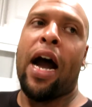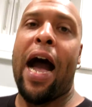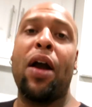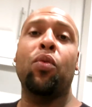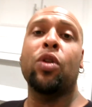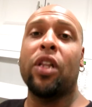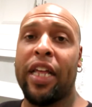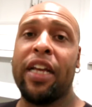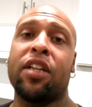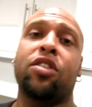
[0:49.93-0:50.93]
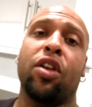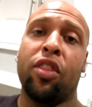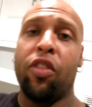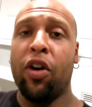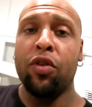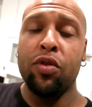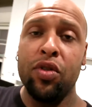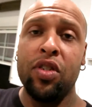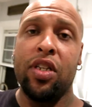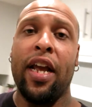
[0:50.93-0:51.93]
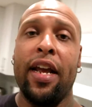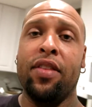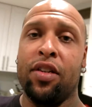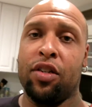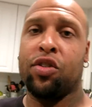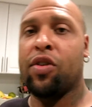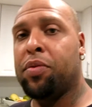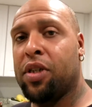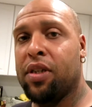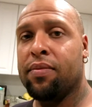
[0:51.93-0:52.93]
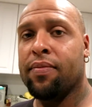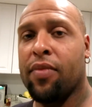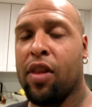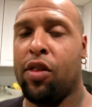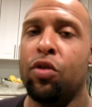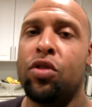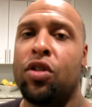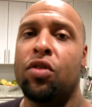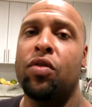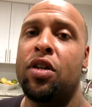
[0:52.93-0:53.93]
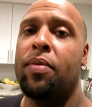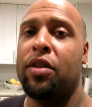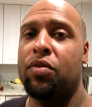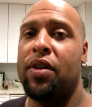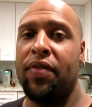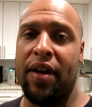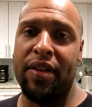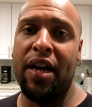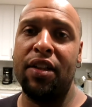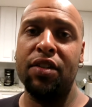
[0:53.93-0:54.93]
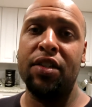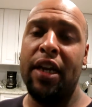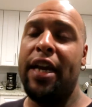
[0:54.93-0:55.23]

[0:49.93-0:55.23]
I will link to those in the description. Those are gonna run you about $25.